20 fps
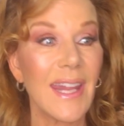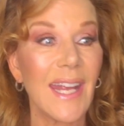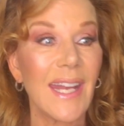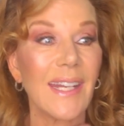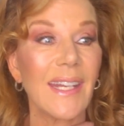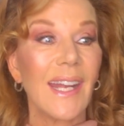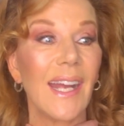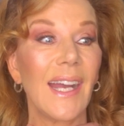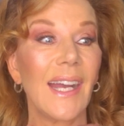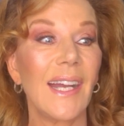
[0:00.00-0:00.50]

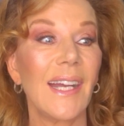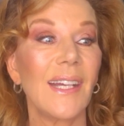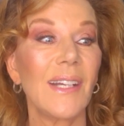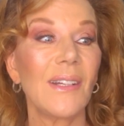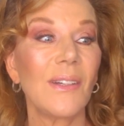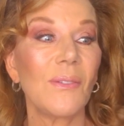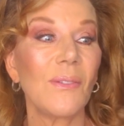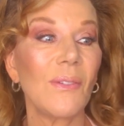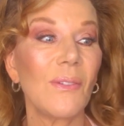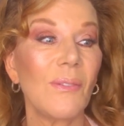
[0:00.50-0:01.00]
then
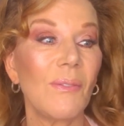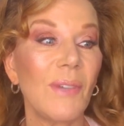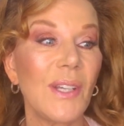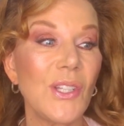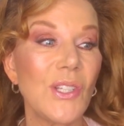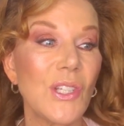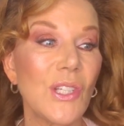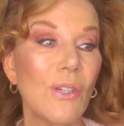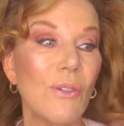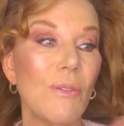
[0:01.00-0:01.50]
when
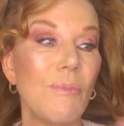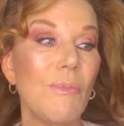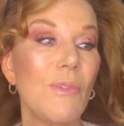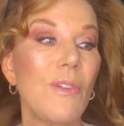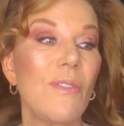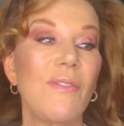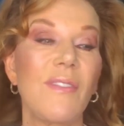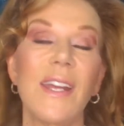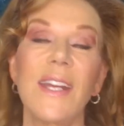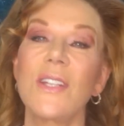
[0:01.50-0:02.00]
she
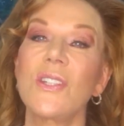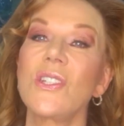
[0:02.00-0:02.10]
removed that,